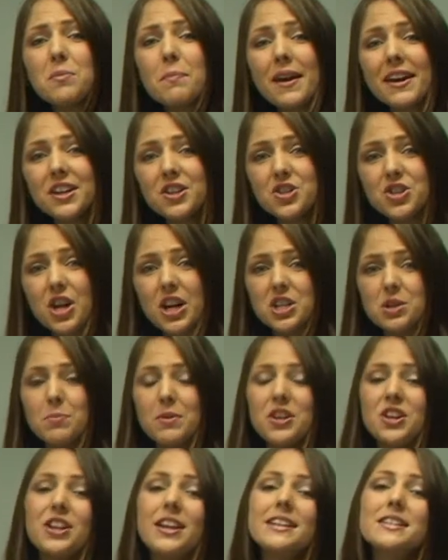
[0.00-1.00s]
make a
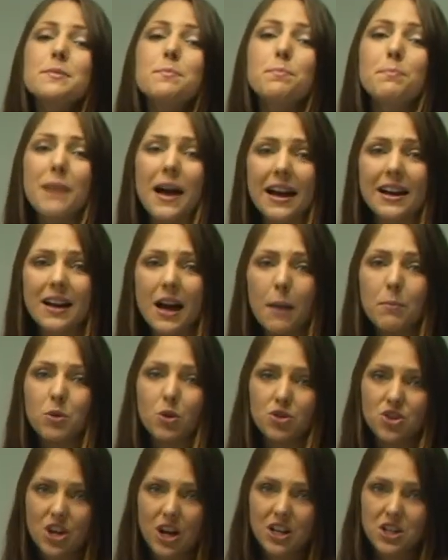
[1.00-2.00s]
judgment, you need to back up your
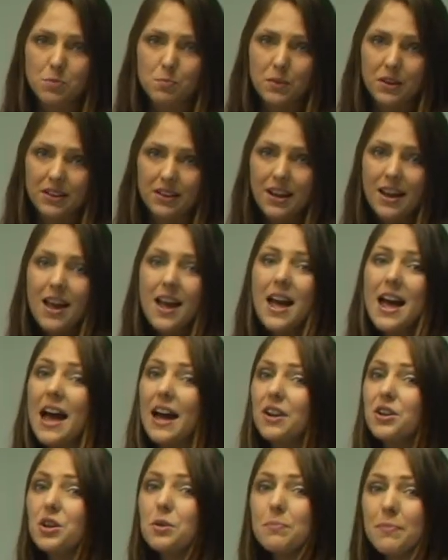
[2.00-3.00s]
judgment
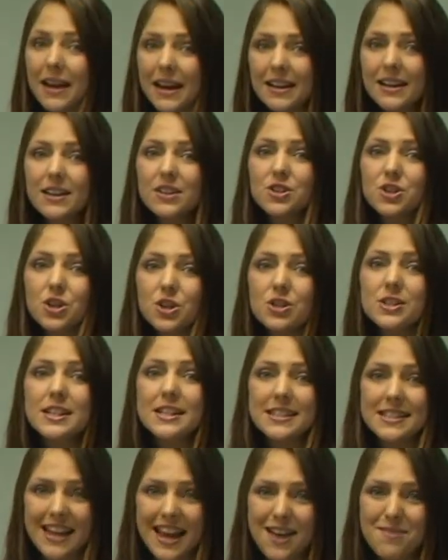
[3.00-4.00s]
and you may need to use
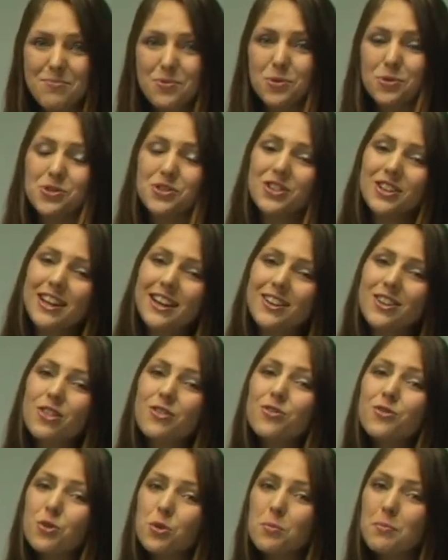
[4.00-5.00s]
examples to get the full